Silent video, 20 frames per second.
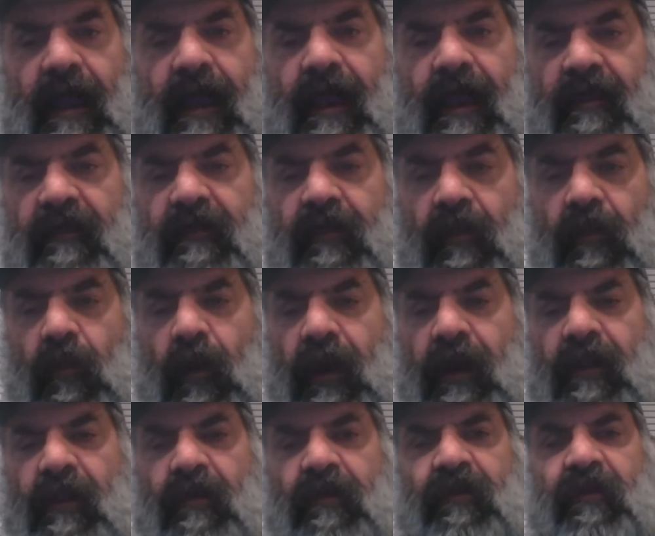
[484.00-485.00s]
is
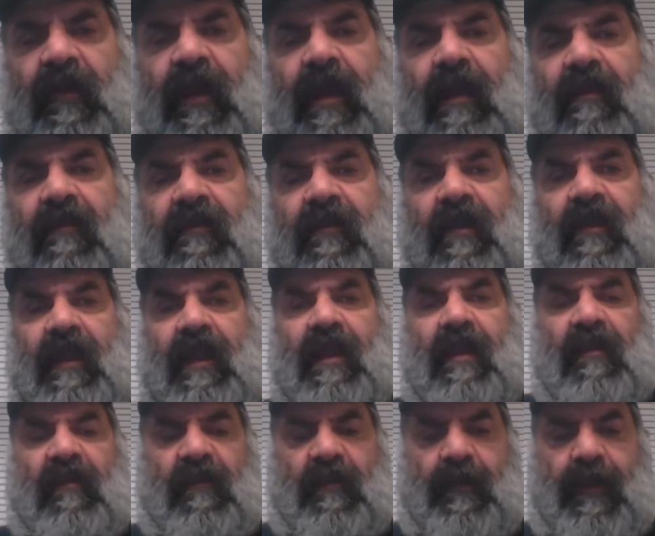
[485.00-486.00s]
one of those things
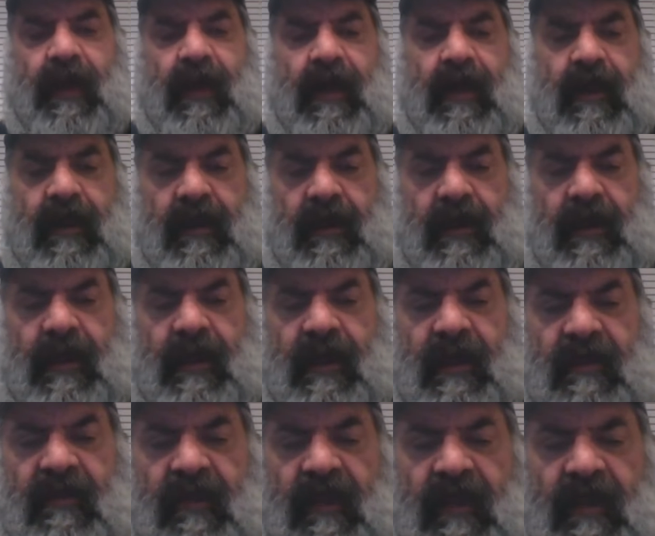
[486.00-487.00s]
that has been
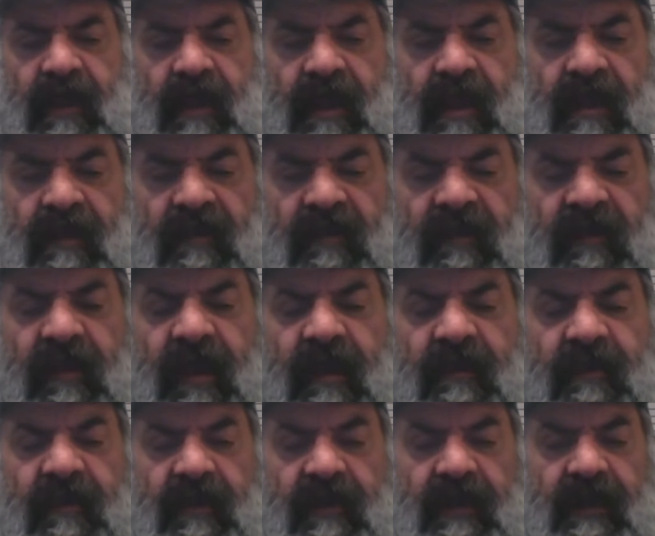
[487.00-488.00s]
in,
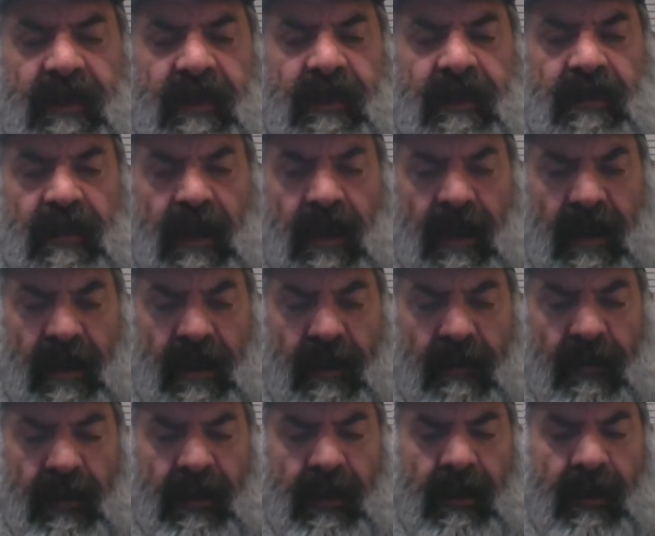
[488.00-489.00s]
incessantly
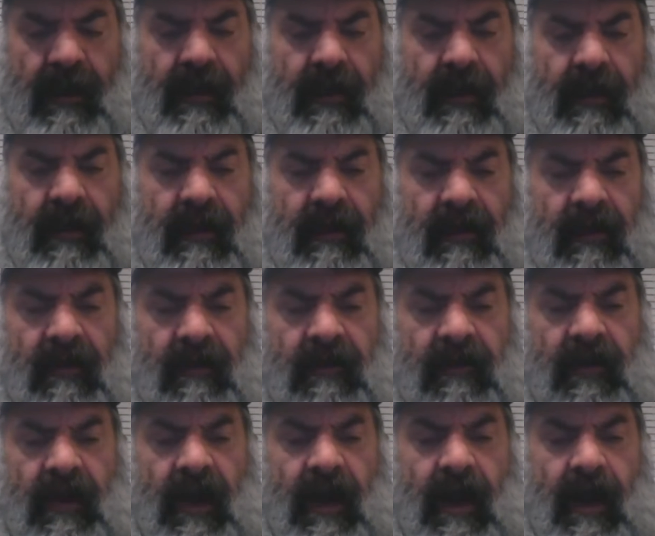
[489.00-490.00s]
um,
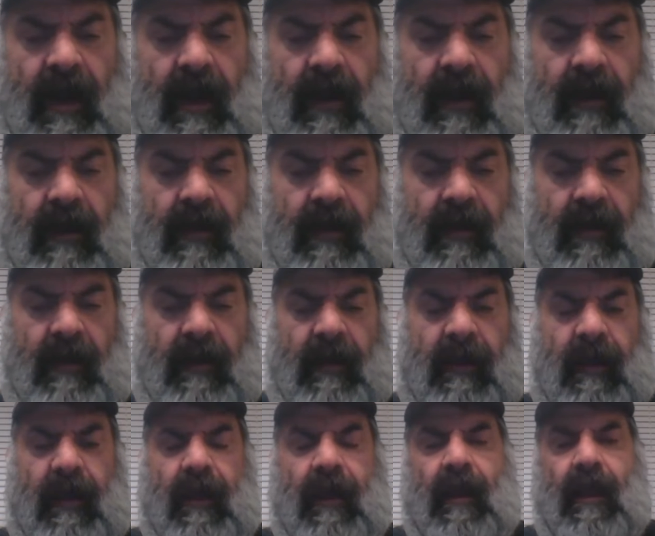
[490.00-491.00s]
uh,
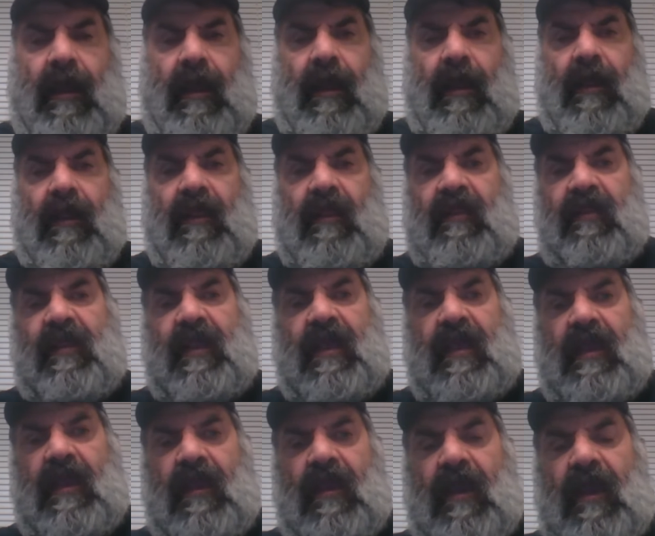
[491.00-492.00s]

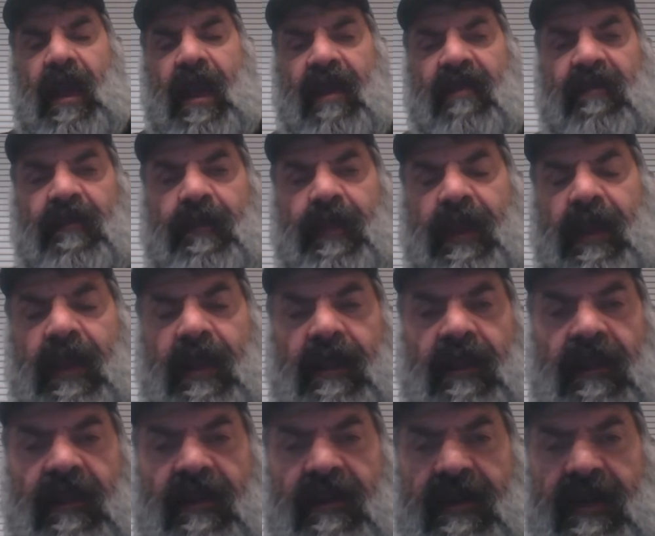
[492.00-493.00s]
the has
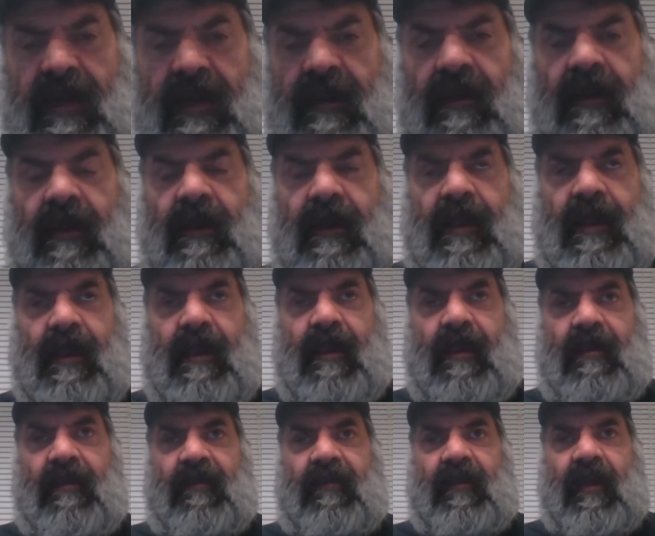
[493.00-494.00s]
been
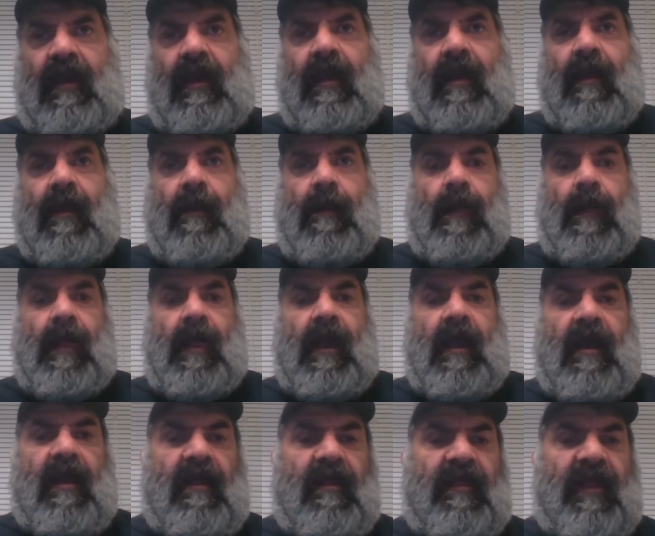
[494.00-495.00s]
is
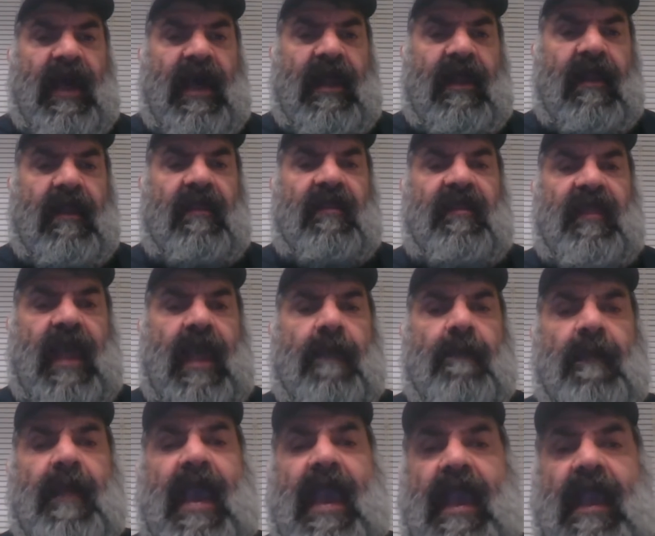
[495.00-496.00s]
that
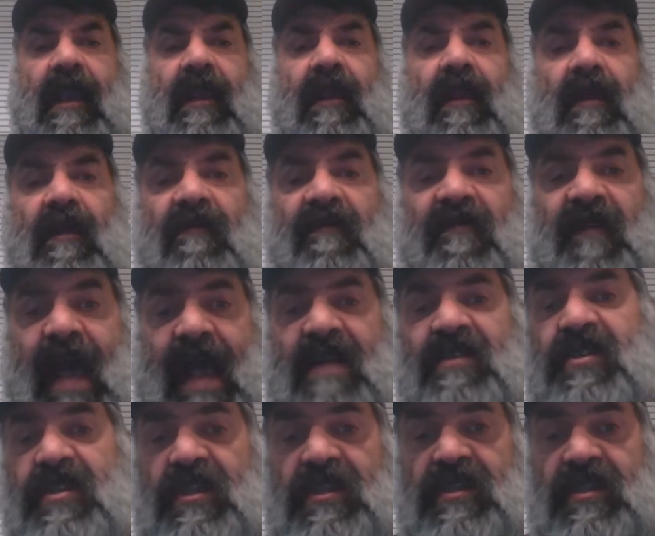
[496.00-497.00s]
they made
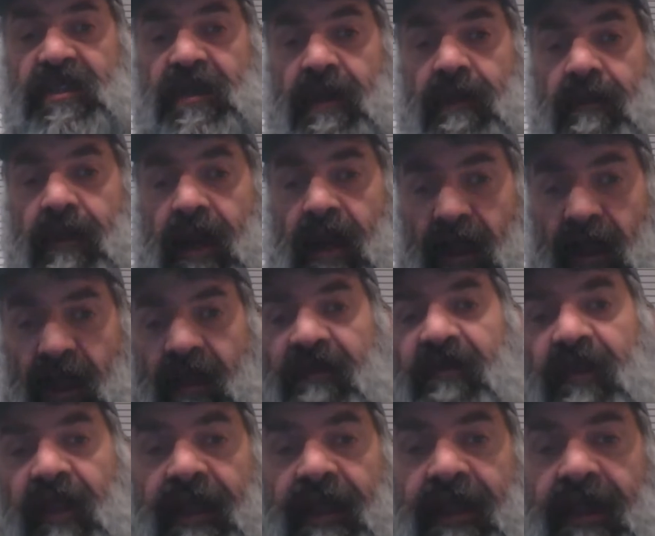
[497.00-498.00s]
fascism a
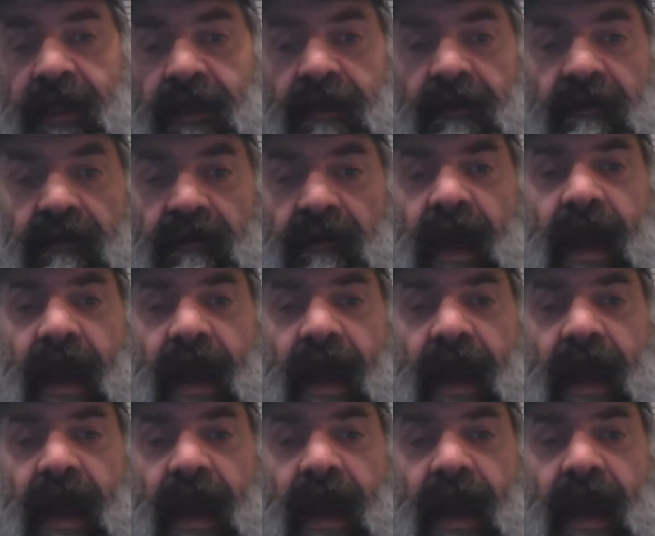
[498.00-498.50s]
left leaning